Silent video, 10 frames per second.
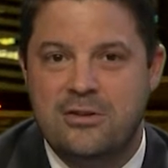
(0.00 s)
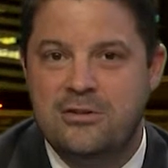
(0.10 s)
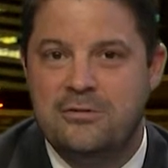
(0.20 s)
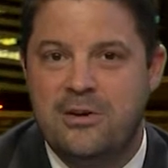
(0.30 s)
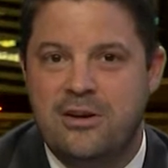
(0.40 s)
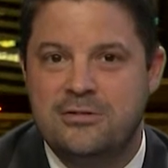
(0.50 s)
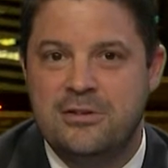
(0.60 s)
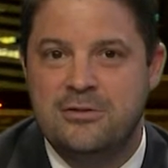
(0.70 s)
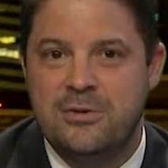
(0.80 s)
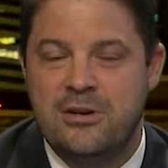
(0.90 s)
Also follow us
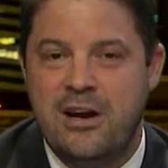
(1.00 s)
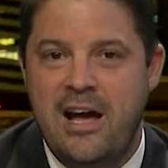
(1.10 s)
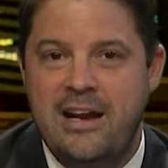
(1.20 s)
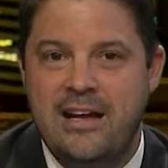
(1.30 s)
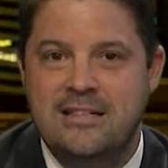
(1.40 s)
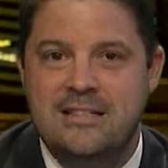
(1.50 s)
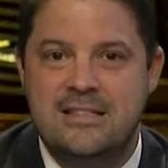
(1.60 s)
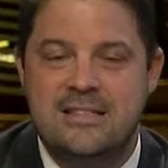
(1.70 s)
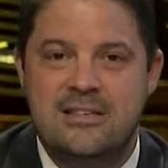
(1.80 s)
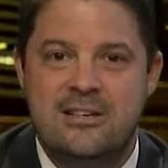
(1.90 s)
on Twitter at
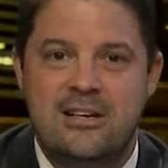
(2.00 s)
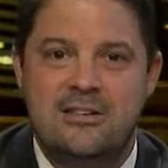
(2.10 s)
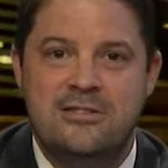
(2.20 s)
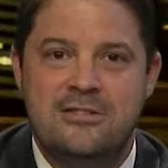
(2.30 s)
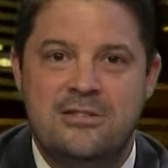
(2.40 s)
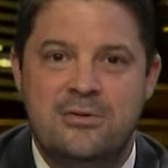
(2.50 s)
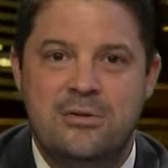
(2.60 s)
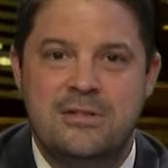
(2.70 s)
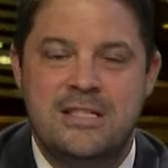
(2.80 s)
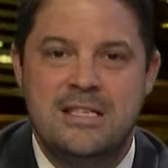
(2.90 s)
HCCLA
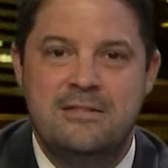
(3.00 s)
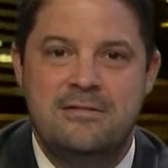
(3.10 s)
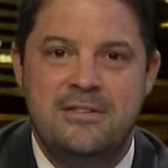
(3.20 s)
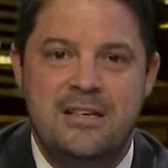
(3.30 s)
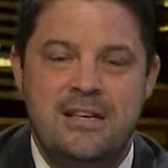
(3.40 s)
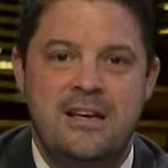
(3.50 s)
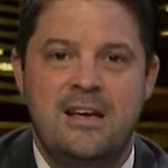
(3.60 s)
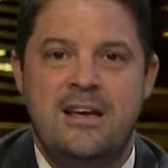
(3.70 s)
underscore TV.